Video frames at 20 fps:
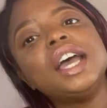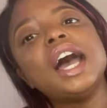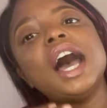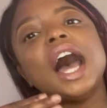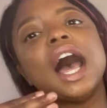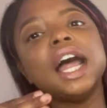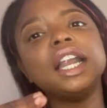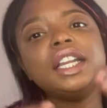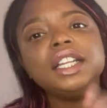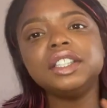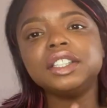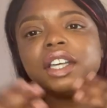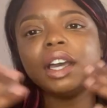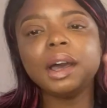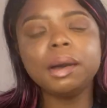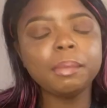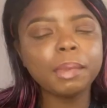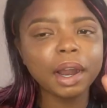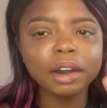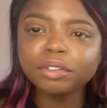I didn't tell
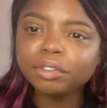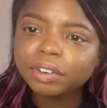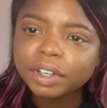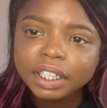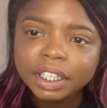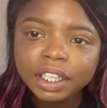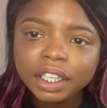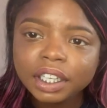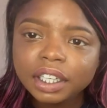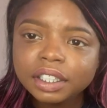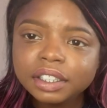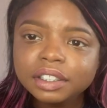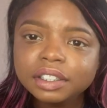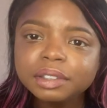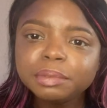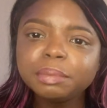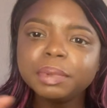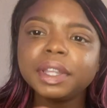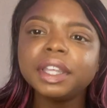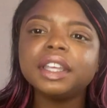my friends
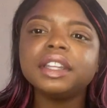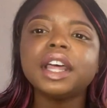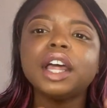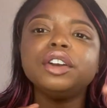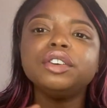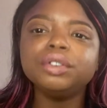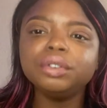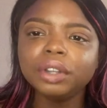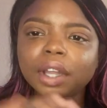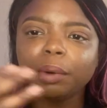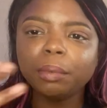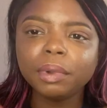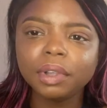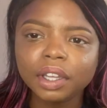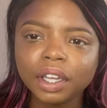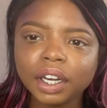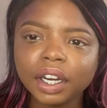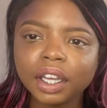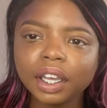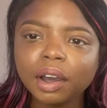because I knew they were
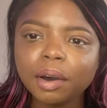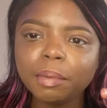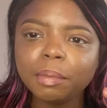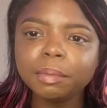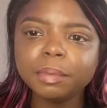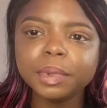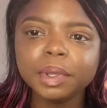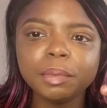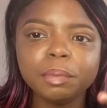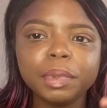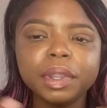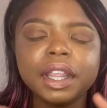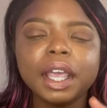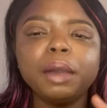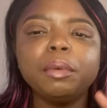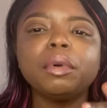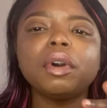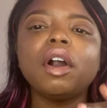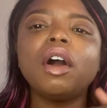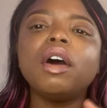going to help me, but they
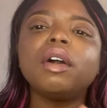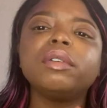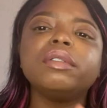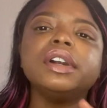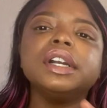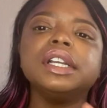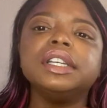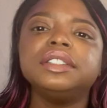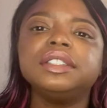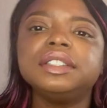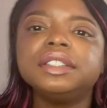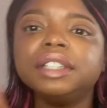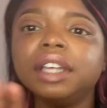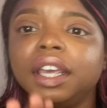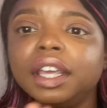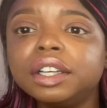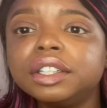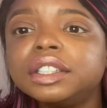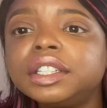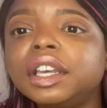were already
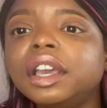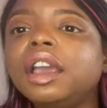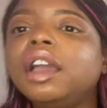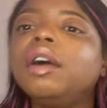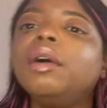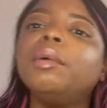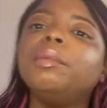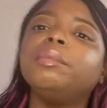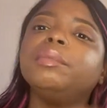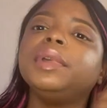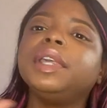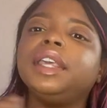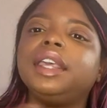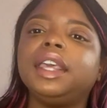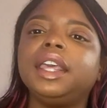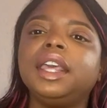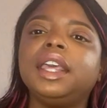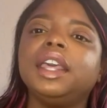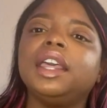sent to help me